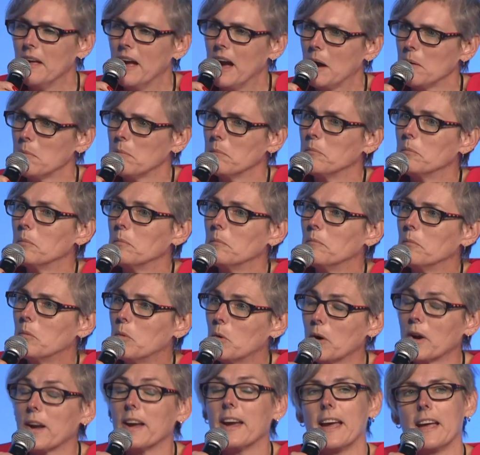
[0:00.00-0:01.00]
I'm
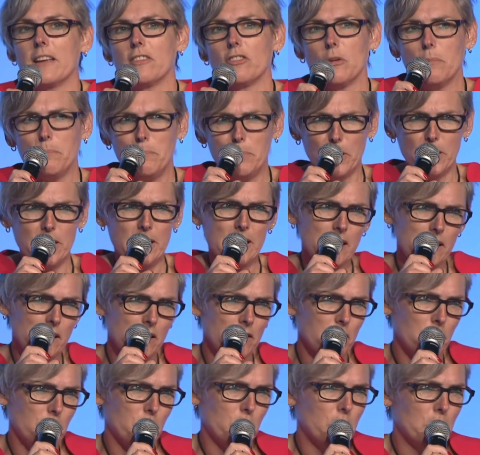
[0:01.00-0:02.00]
working as a buddy
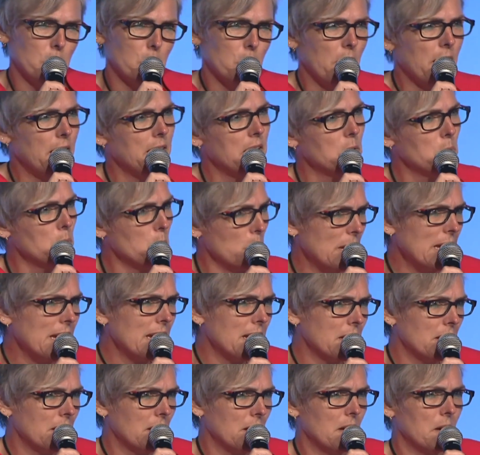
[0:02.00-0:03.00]
in the
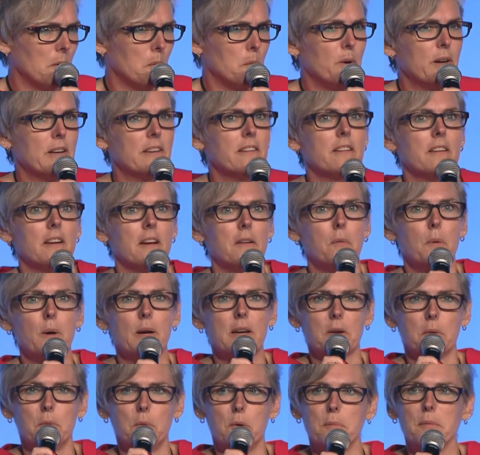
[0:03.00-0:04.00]
week
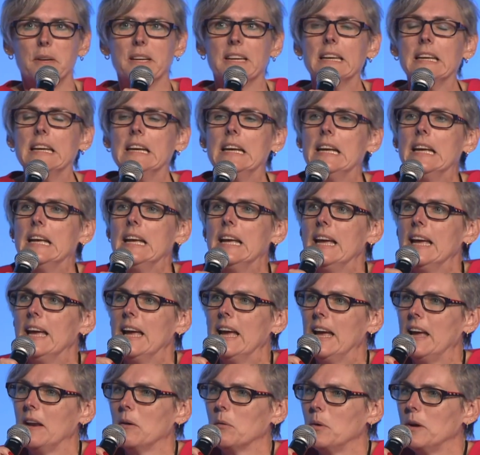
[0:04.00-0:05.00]
with a woman.
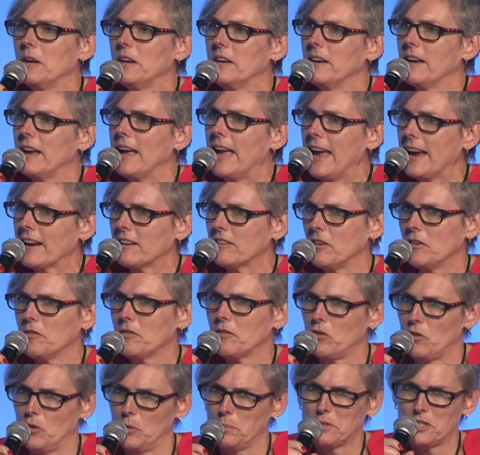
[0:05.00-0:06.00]
And the
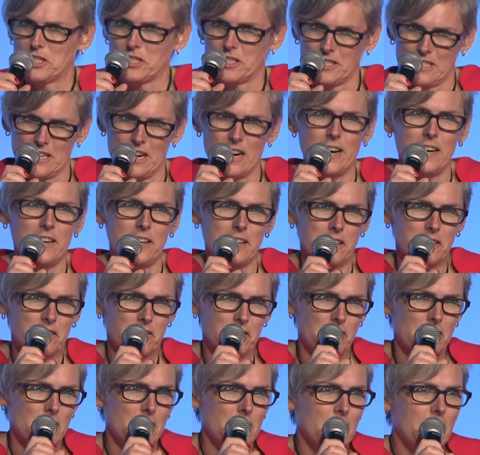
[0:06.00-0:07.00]
active groups started
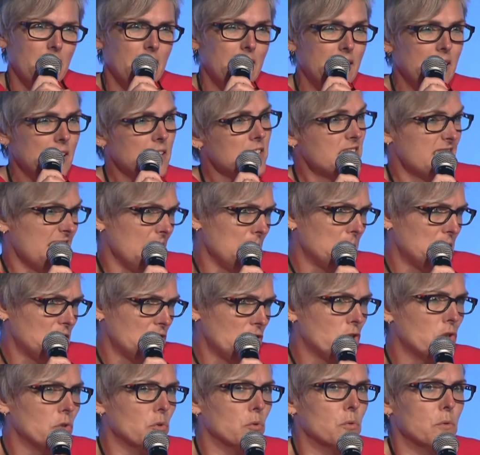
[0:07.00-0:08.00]
in a Sabbath
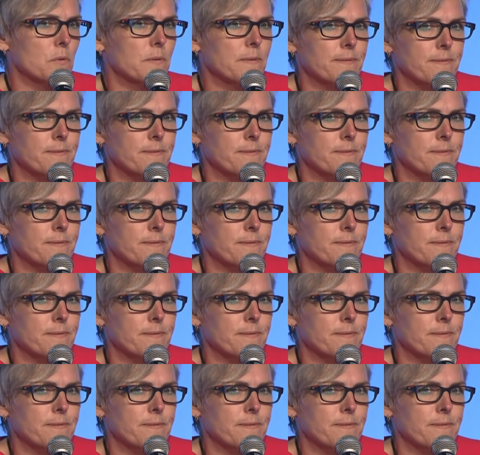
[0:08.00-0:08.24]
school.